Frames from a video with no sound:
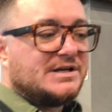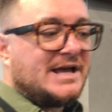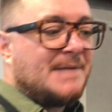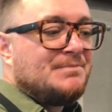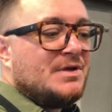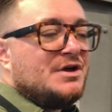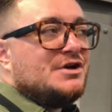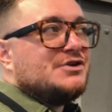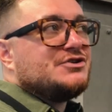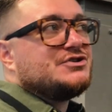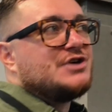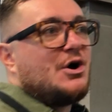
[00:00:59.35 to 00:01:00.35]
Yeah.
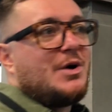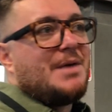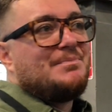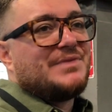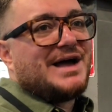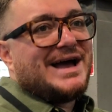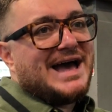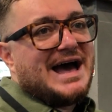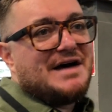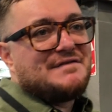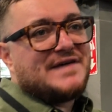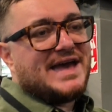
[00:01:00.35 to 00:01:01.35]
So I
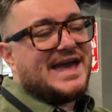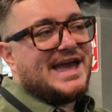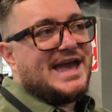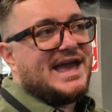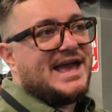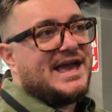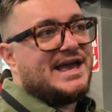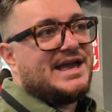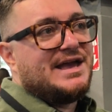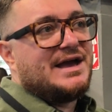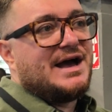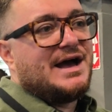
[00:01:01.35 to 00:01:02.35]
have
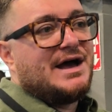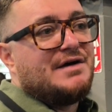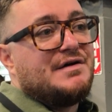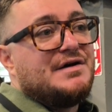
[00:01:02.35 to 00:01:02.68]
a